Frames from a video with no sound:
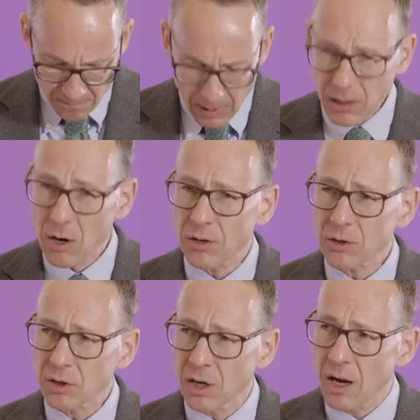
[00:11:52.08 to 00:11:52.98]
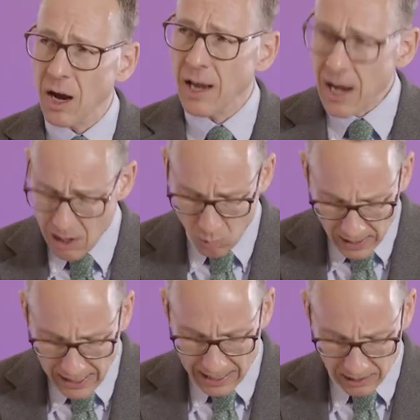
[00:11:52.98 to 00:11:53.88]
Because, and here
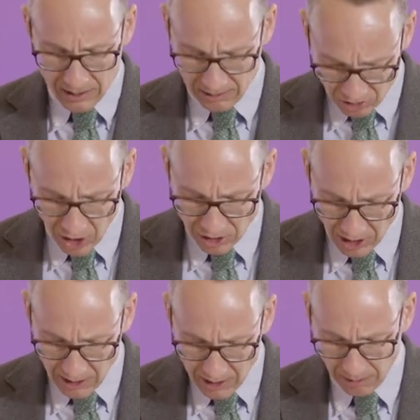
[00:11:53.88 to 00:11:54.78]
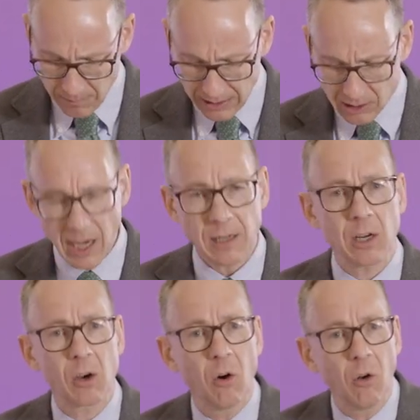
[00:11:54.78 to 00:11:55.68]
we get just a little bit
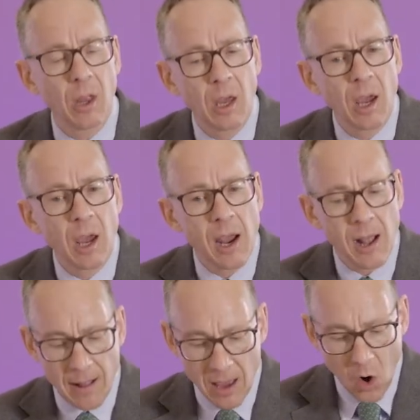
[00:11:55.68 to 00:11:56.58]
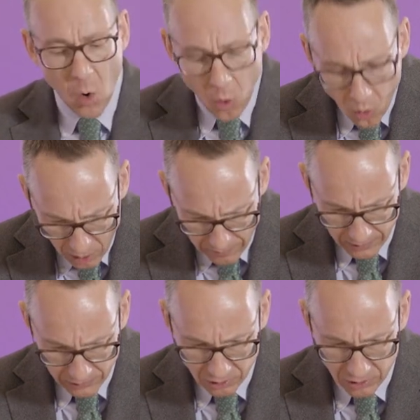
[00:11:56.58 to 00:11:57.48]
technical, all of
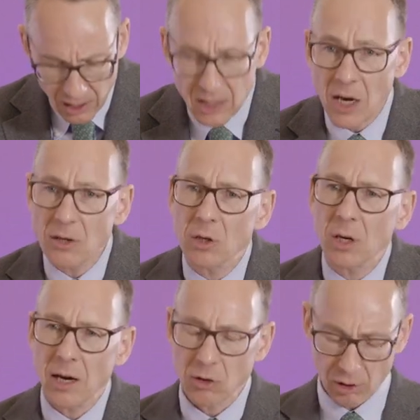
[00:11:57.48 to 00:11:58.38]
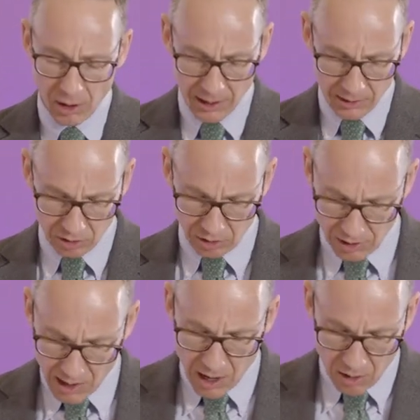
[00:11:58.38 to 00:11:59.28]
us as educationalists
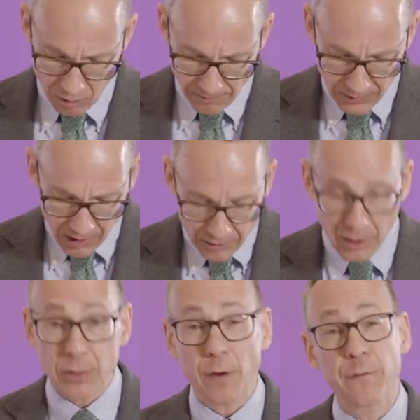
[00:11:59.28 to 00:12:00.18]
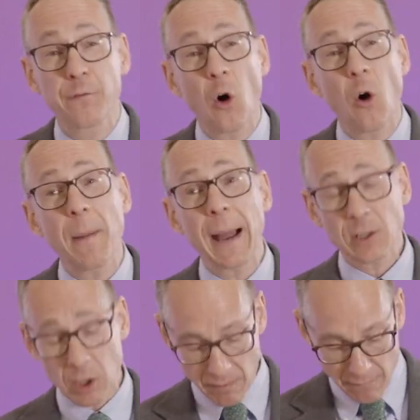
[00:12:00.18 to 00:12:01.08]
know that the
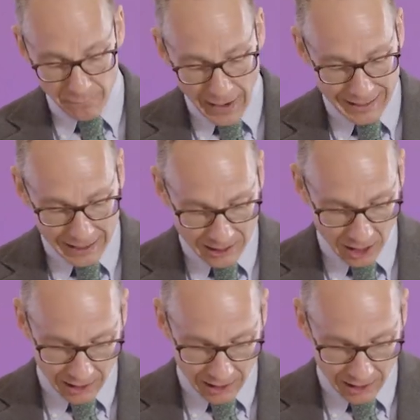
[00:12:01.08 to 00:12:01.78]
format of a valid